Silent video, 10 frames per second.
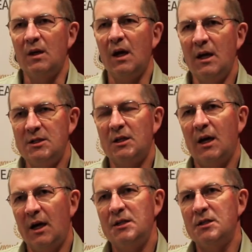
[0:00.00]
the
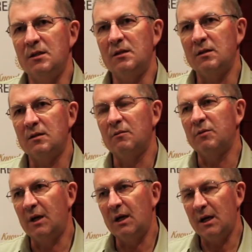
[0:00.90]
education that
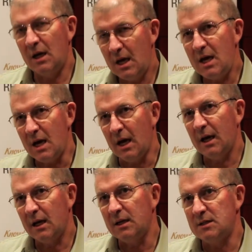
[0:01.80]
we're getting
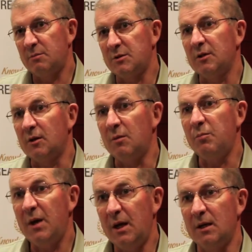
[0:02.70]
here is absolutely
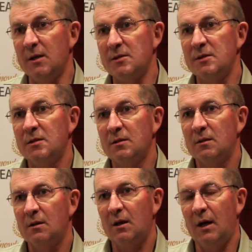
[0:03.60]
peerless.
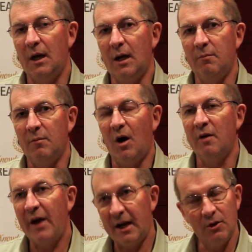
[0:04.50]
Um,
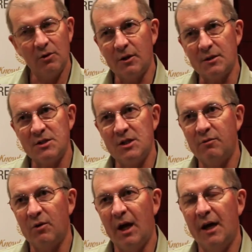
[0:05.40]
I've had a look at
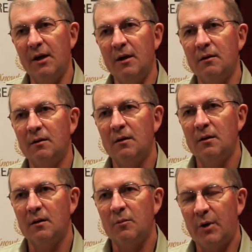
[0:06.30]
several other
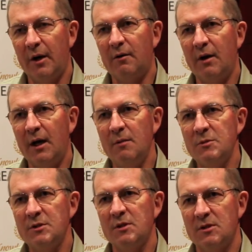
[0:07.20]

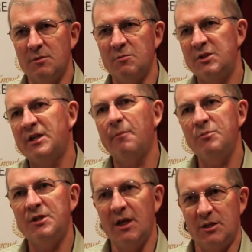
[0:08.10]
programs, some
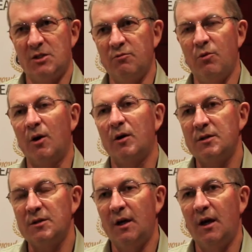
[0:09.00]
subsets of what
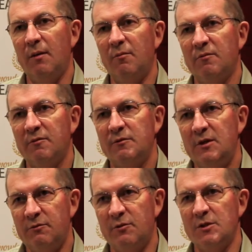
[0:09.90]
um,
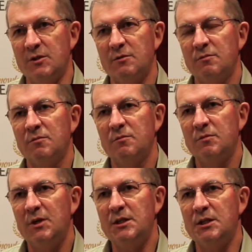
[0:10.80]
Dymphna's
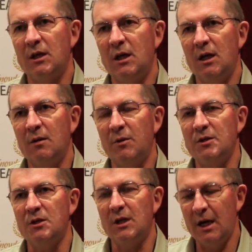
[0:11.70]
teaching here,
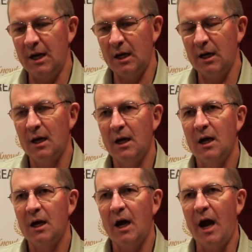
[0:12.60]
but you're getting
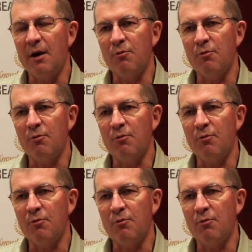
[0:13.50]
a